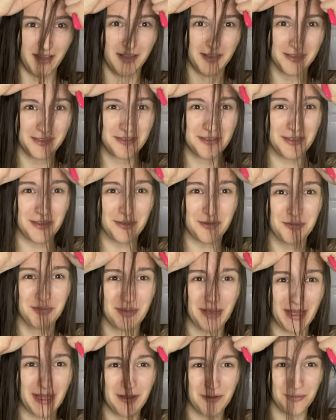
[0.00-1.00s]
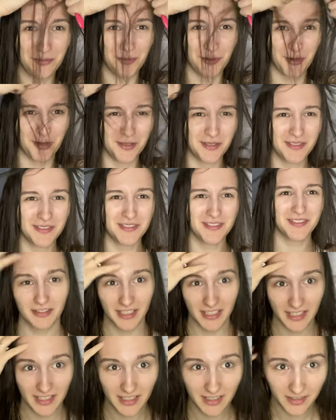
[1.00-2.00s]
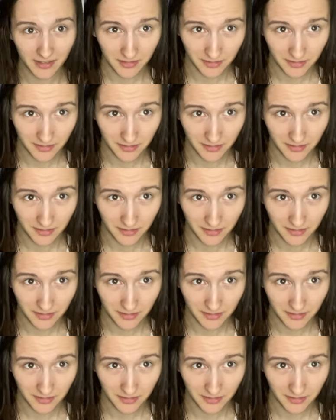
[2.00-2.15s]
to the way it was. Right.